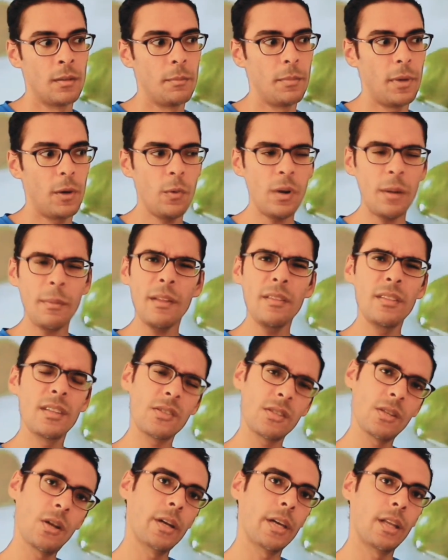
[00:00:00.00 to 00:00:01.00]
But what about the
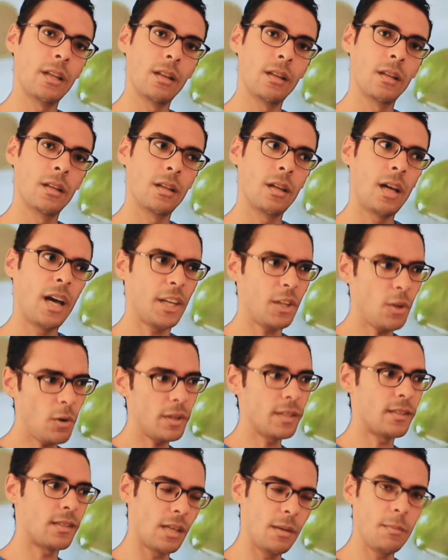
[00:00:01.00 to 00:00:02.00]
soil? I know
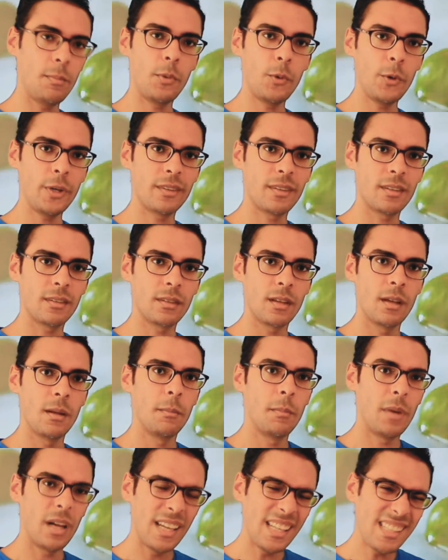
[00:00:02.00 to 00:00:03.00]
it's important,
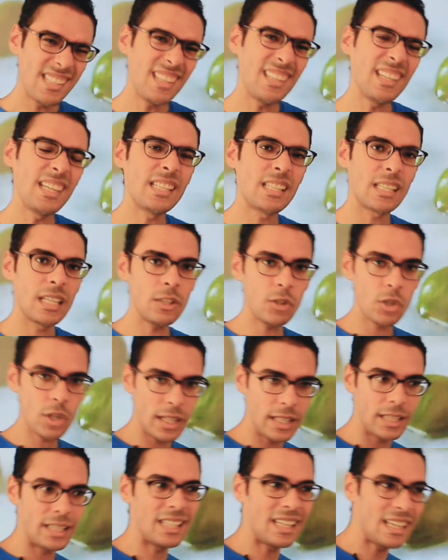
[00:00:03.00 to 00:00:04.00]
but is it
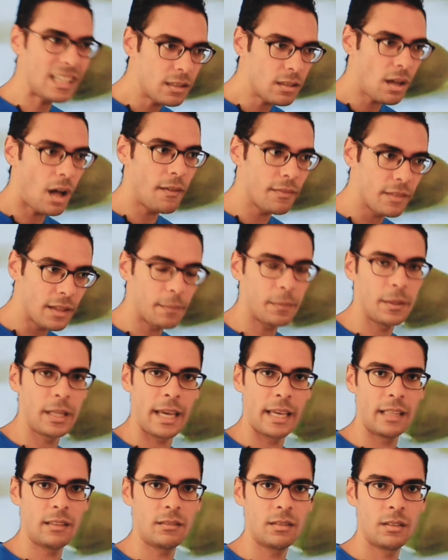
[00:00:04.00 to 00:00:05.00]
essential need of the
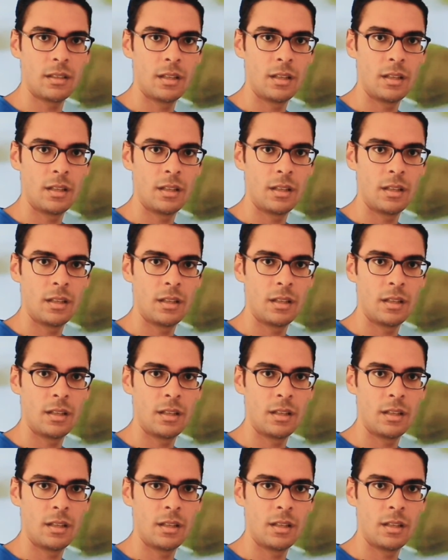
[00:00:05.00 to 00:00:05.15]
plant?